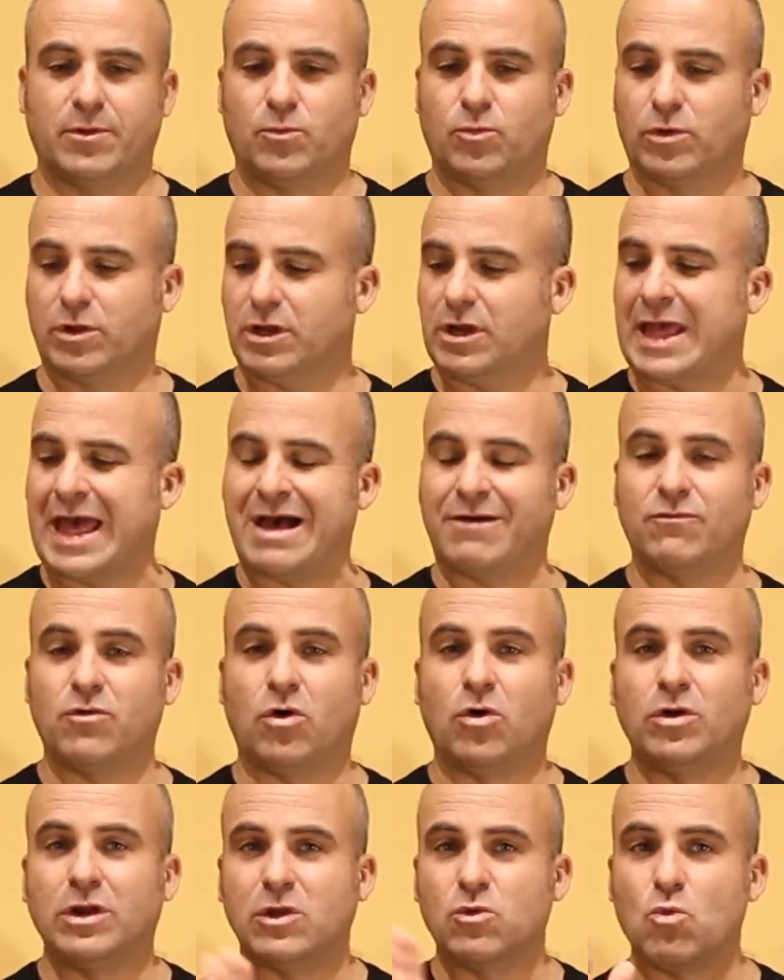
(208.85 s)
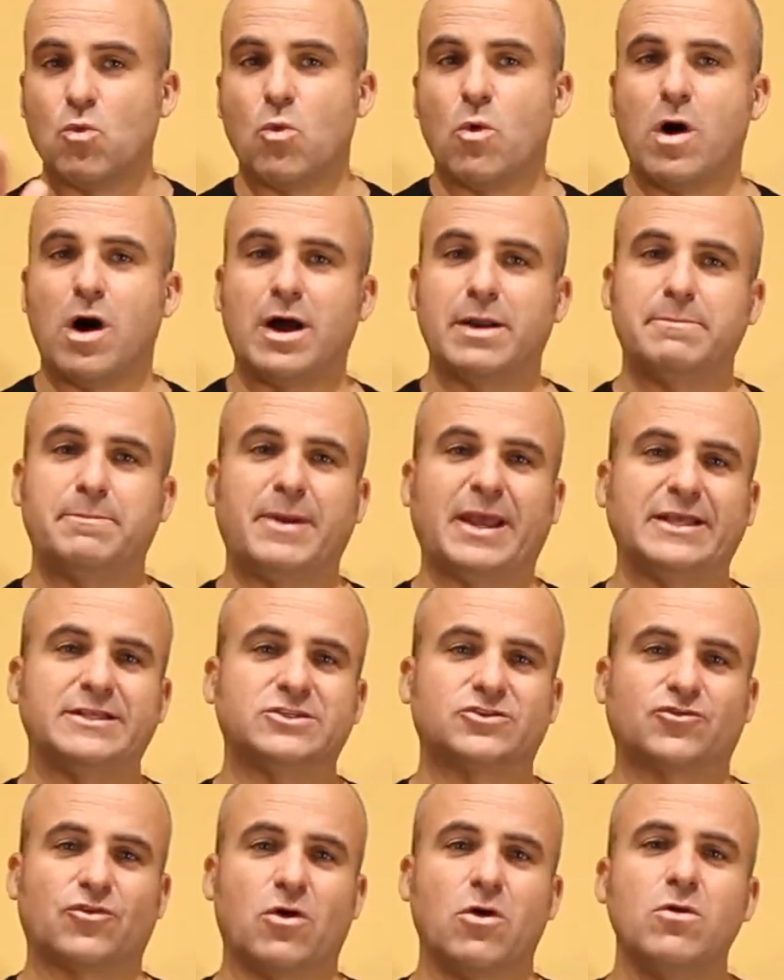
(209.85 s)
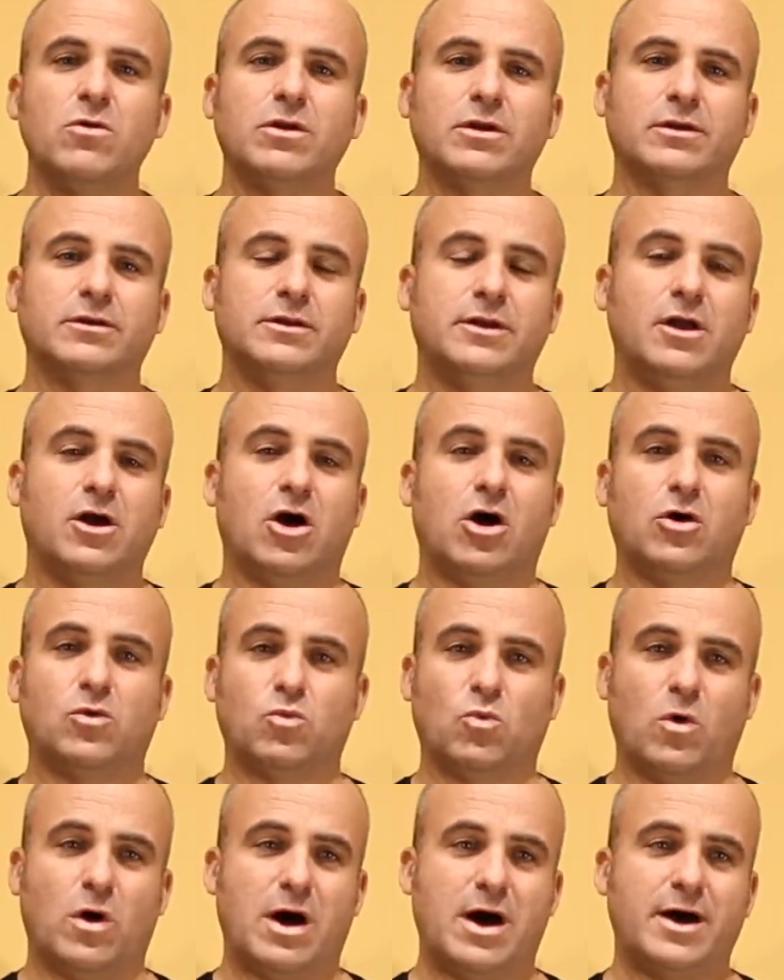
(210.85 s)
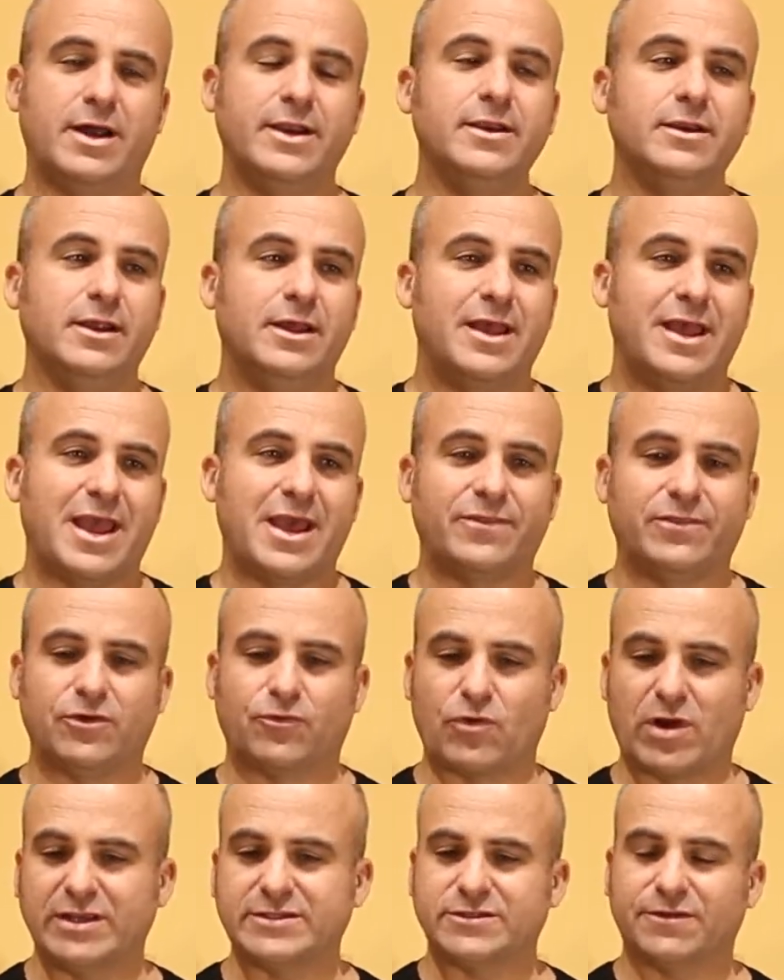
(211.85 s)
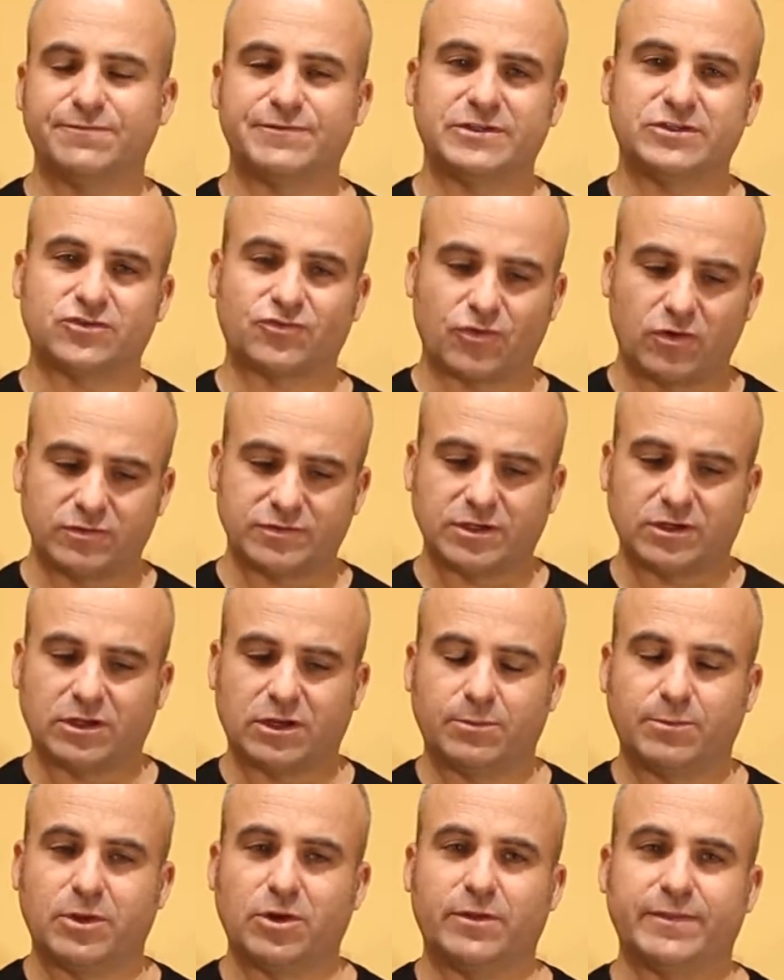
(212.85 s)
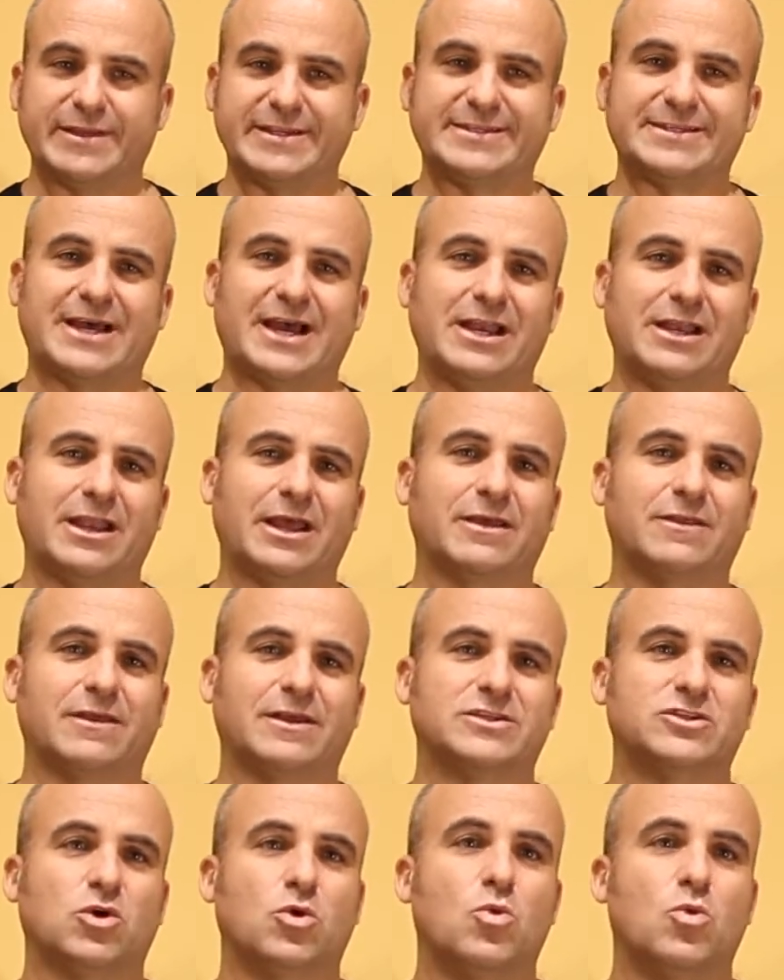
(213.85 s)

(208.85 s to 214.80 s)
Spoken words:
We're going to have only one bass stroke on one, and the rest of the strokes are going to be on the side like this.